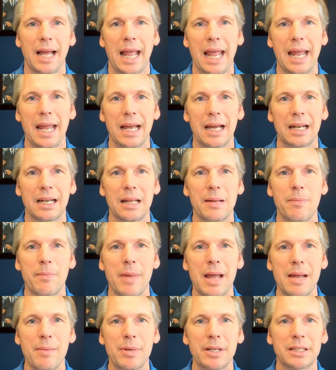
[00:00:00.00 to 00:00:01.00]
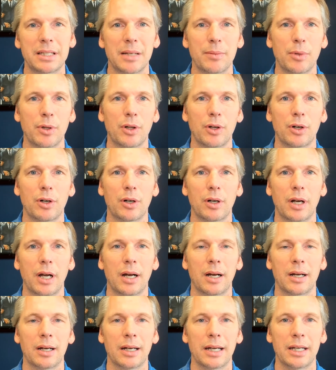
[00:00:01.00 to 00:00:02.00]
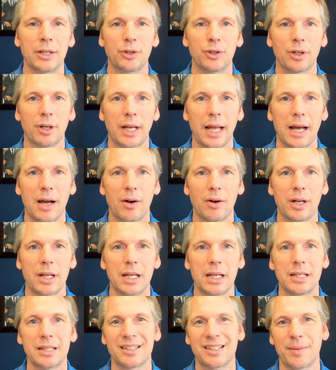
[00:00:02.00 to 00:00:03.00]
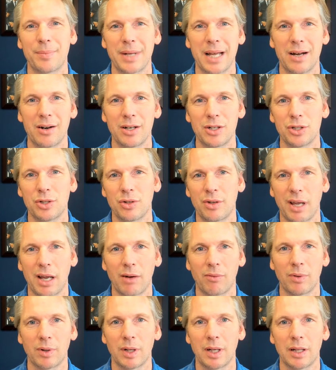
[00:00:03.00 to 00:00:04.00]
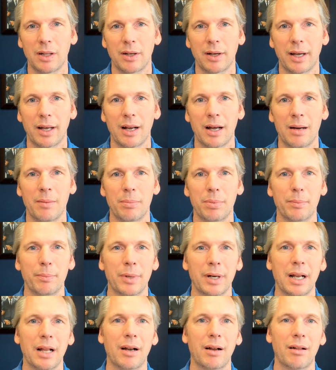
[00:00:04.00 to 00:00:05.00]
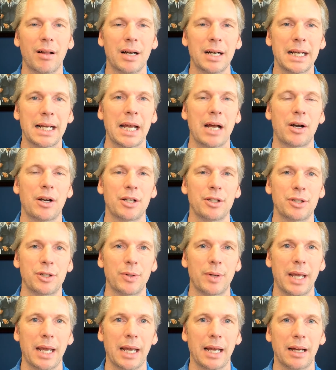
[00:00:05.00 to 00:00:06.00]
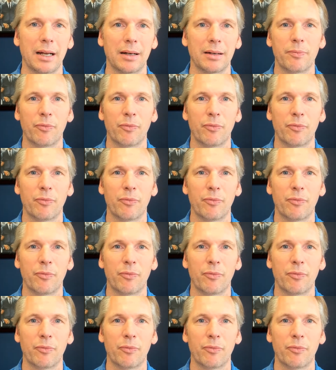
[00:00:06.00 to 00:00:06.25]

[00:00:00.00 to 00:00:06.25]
and it may be similar in your county. Some counties you can't really look it up, but in a lot of counties you can.